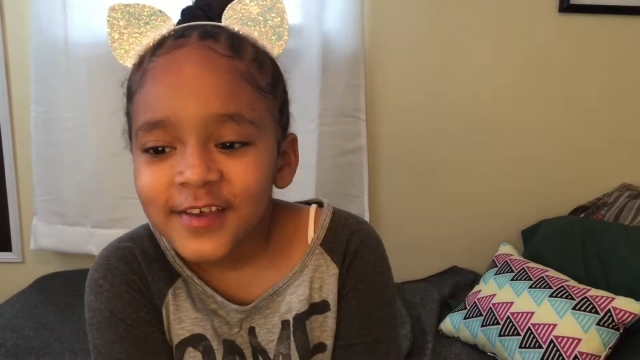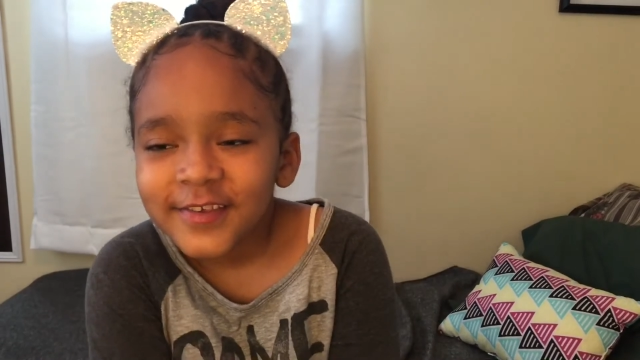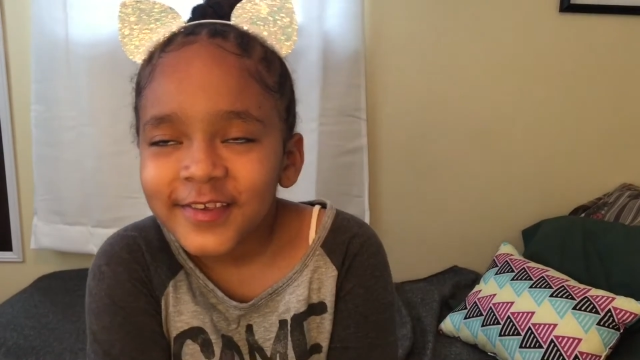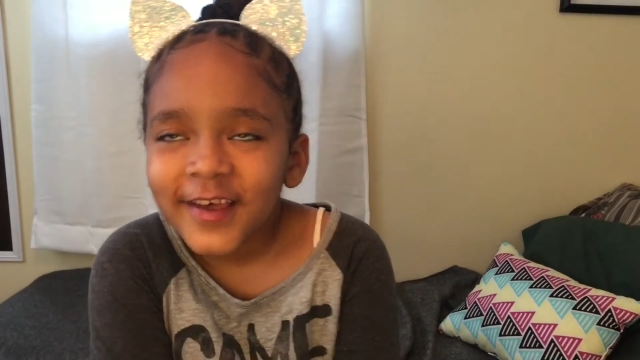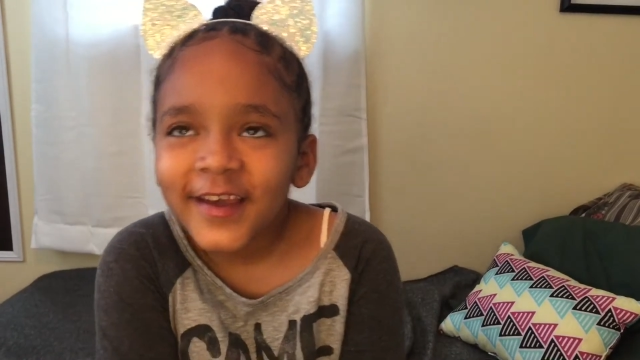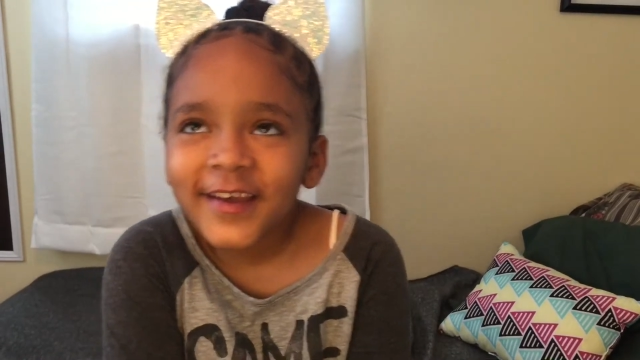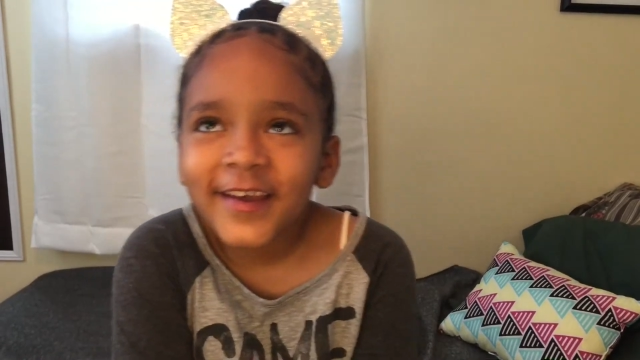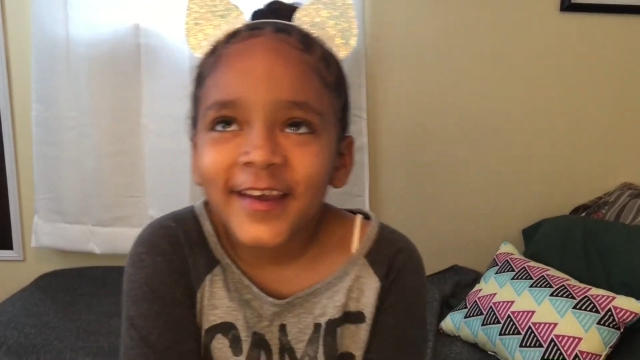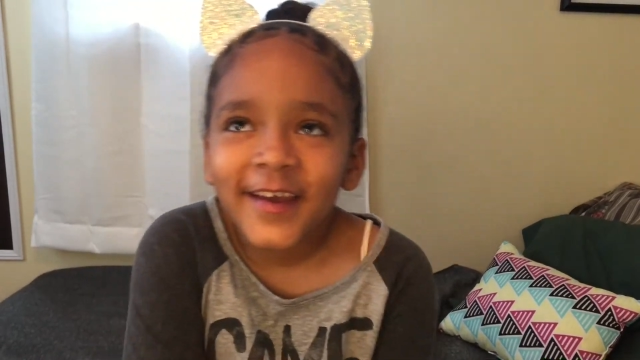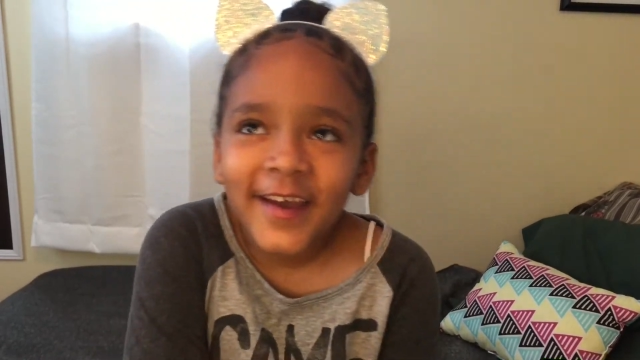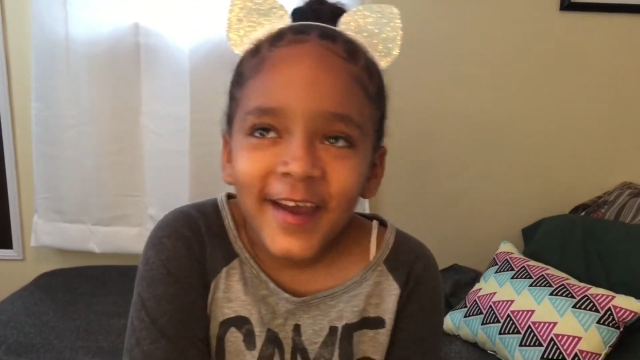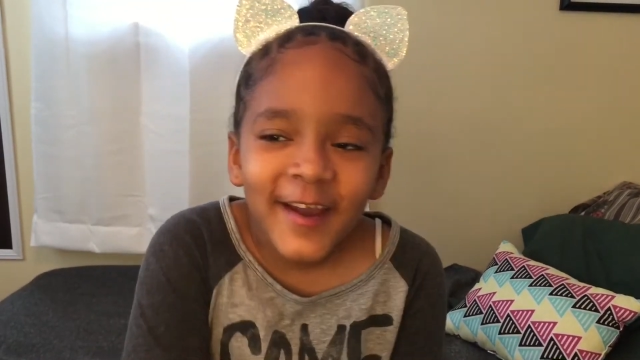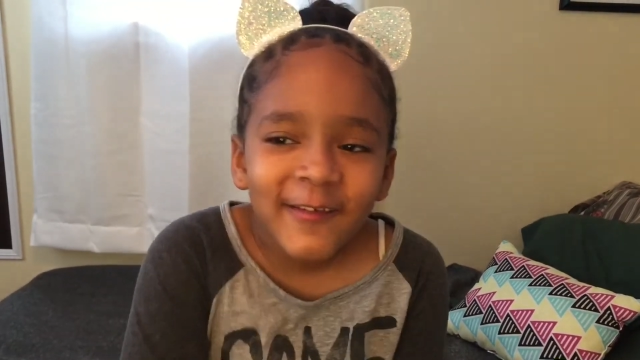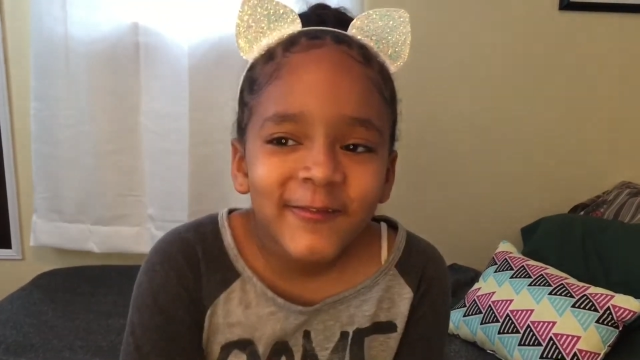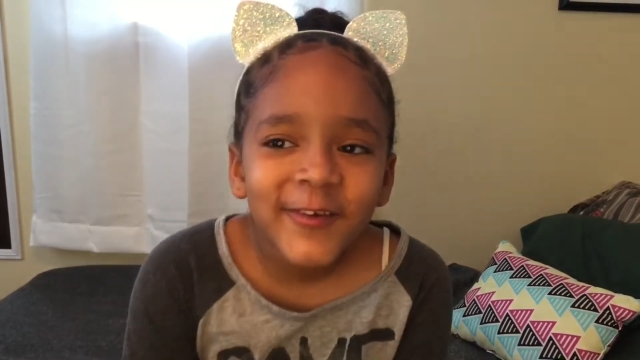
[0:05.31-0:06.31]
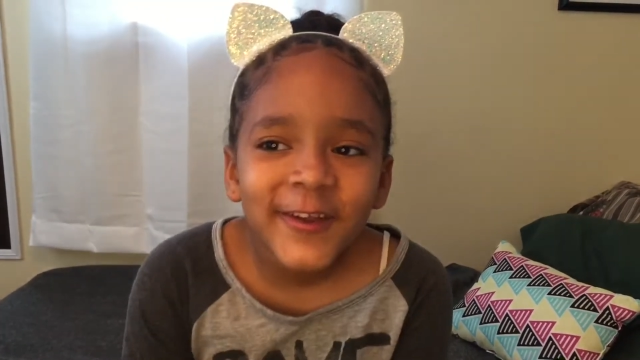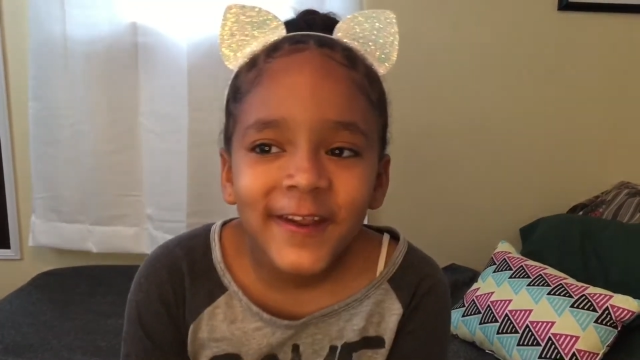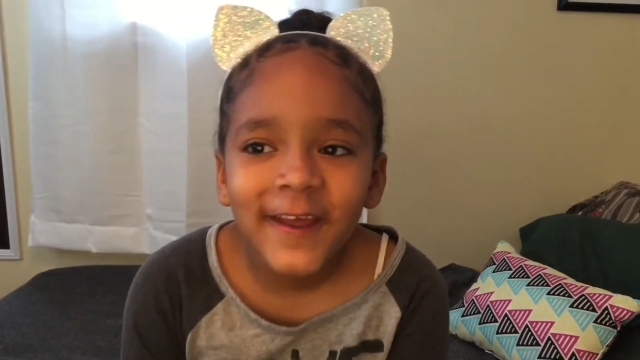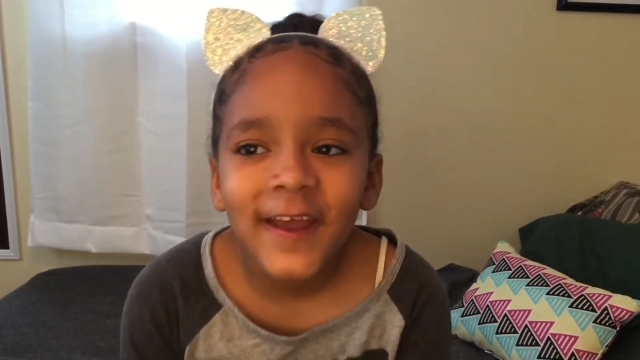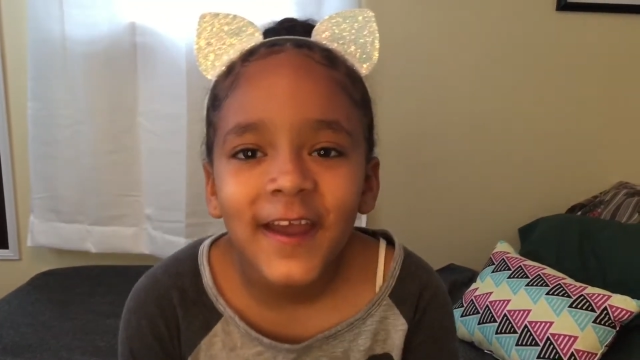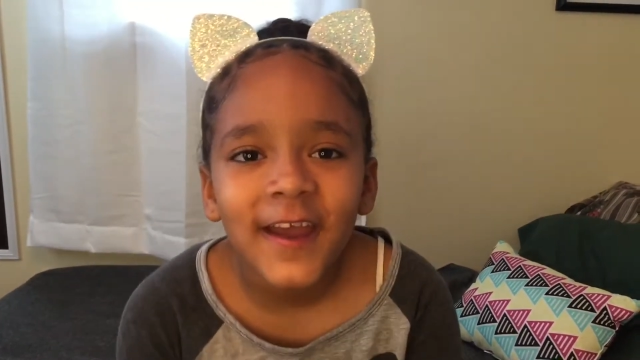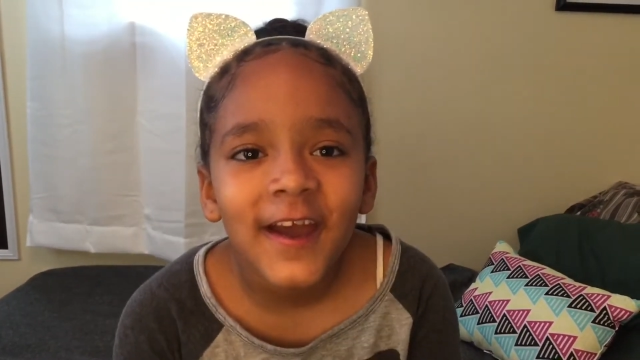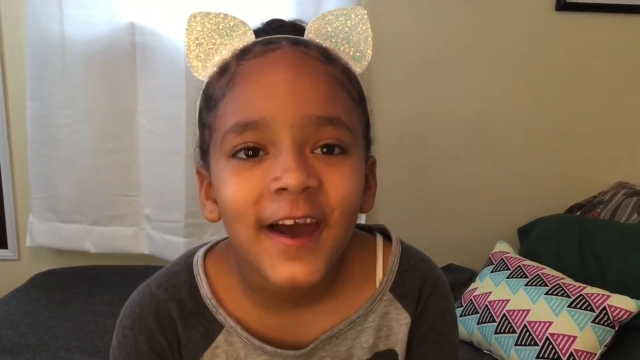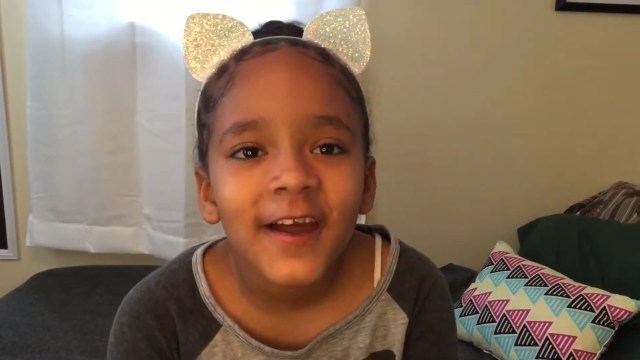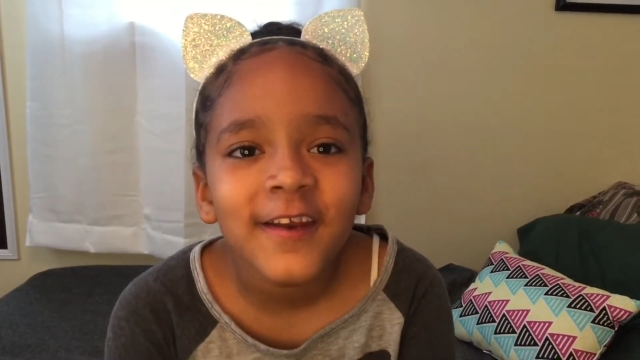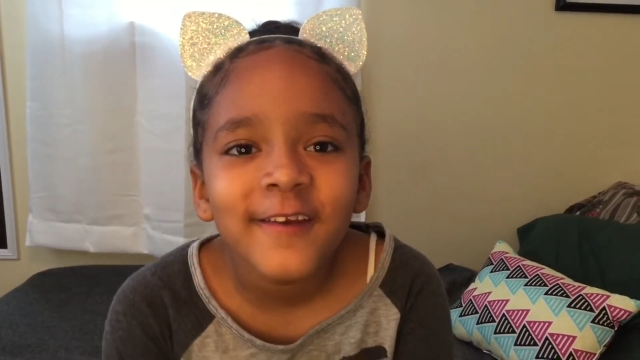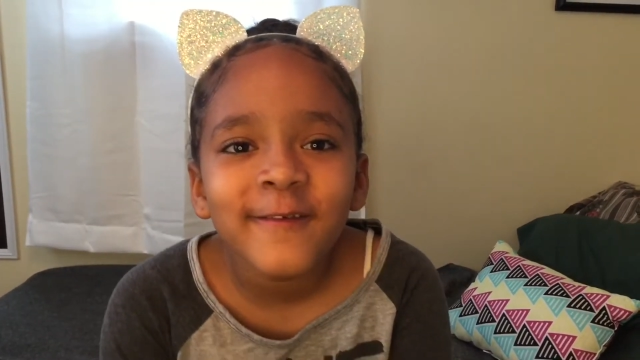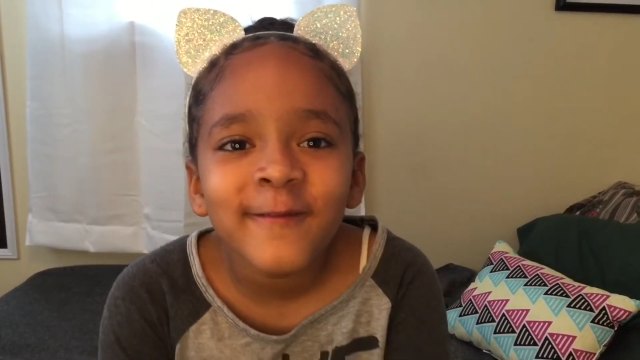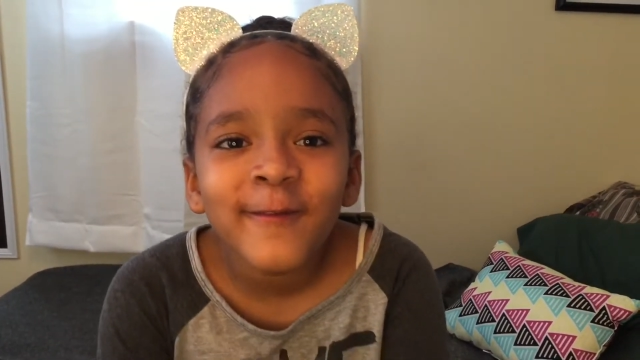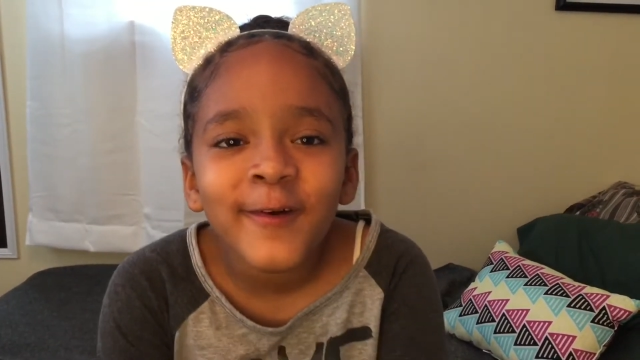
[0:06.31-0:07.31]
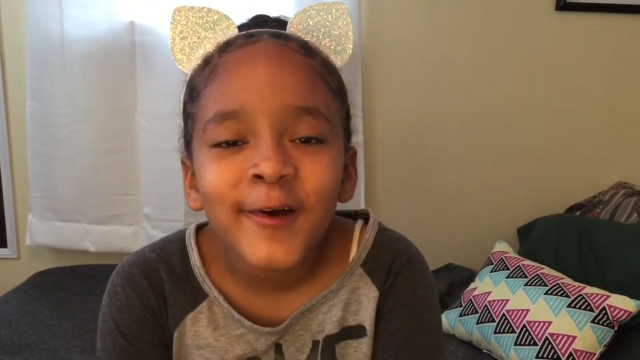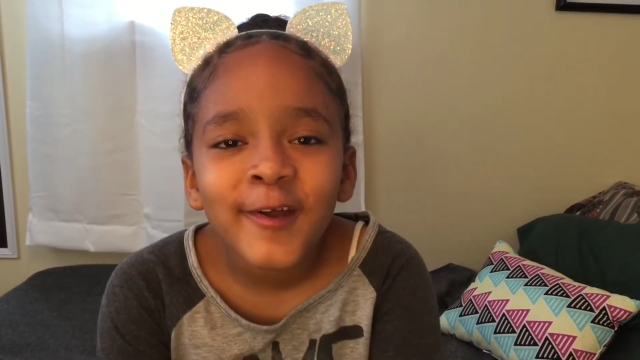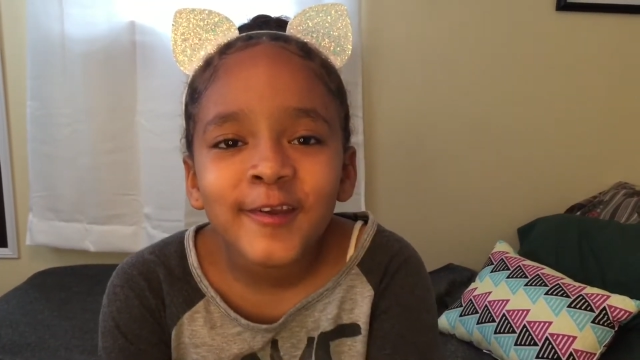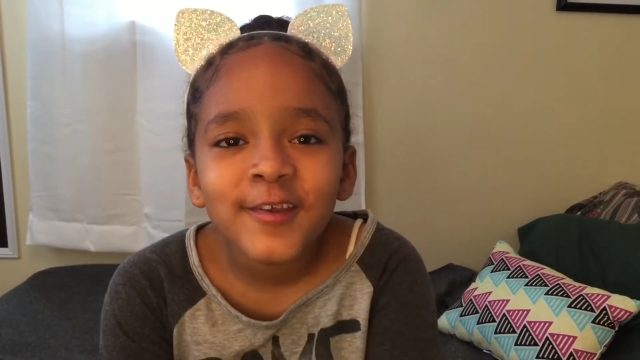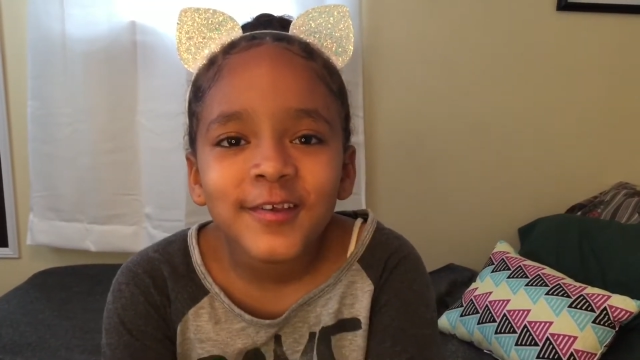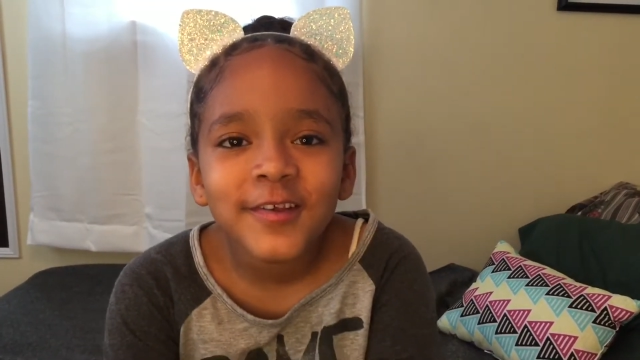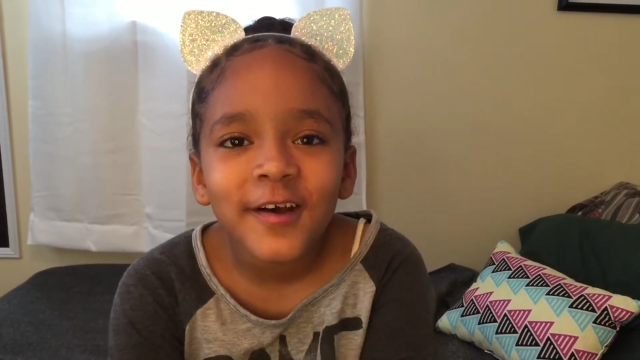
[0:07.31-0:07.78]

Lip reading: It's like an everyday kind of one,